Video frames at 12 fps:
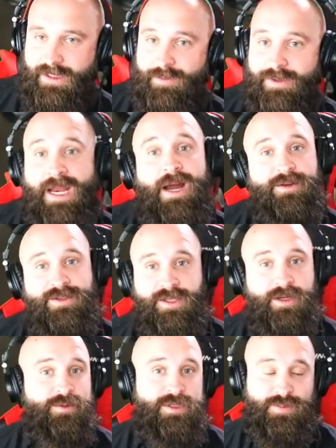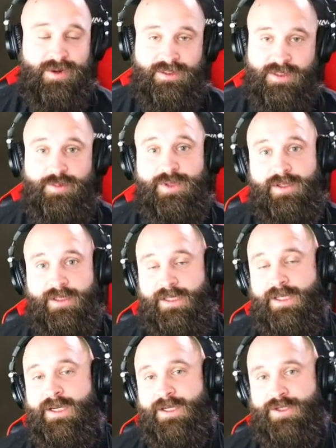and now it's their
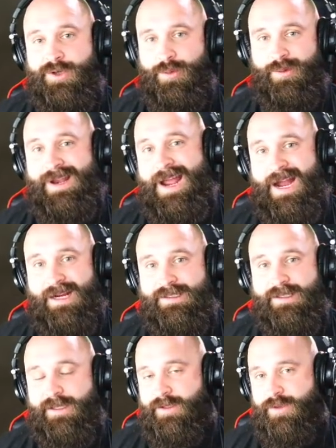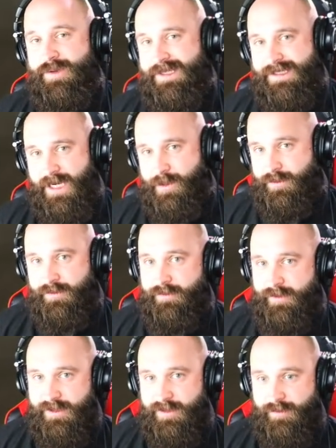responsibility to react and do any type of
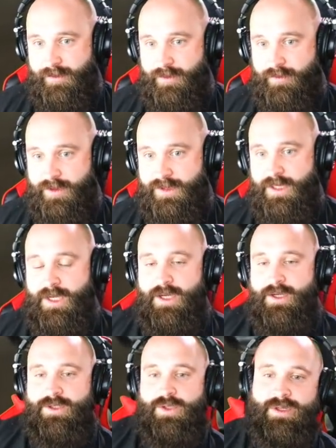evasive maneuvers. So, to